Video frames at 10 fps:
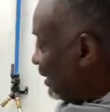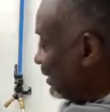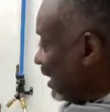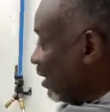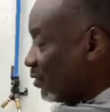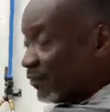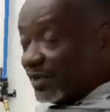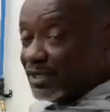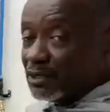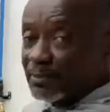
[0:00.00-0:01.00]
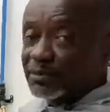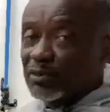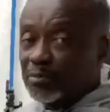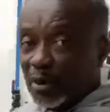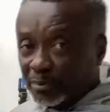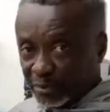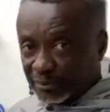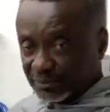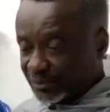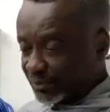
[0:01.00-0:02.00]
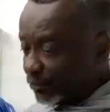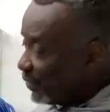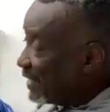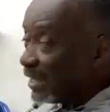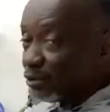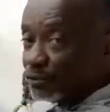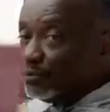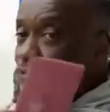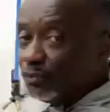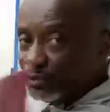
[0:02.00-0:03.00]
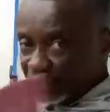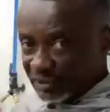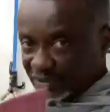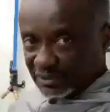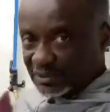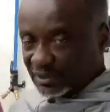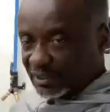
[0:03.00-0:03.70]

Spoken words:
Now, when it comes to bumper, we cannot use this